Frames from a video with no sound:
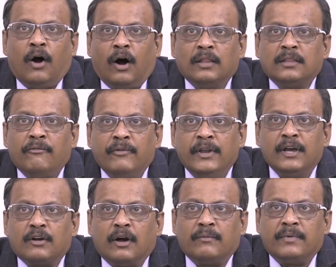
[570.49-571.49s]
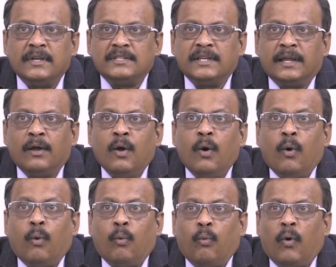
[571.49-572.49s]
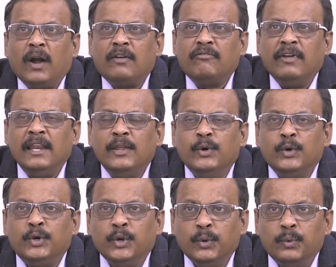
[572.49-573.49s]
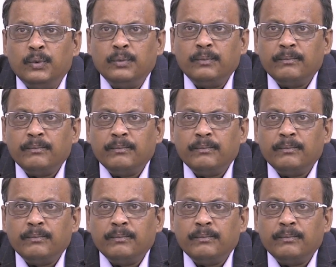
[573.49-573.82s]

on the video conferencing. What will you do?